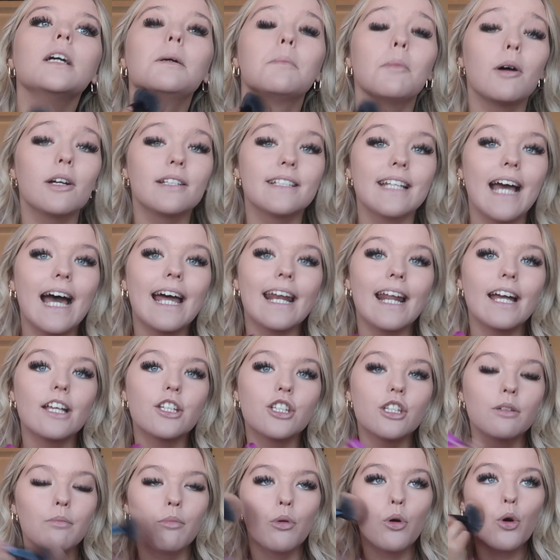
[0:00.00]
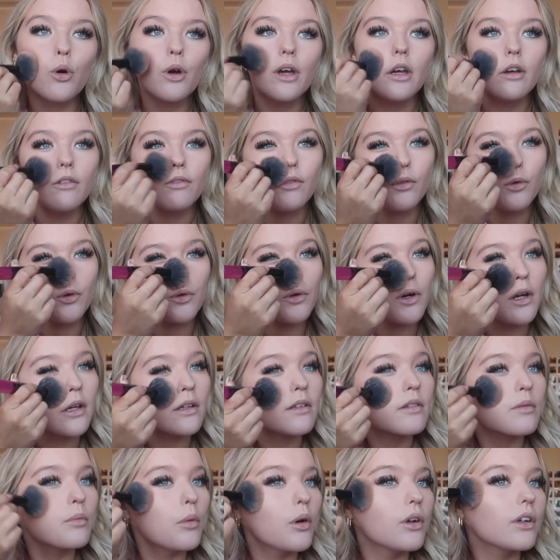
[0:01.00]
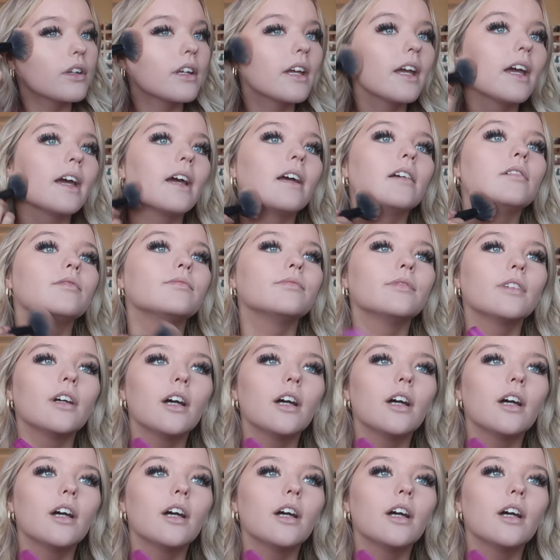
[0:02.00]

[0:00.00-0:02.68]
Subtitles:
My dad actually bought it for us 1 year.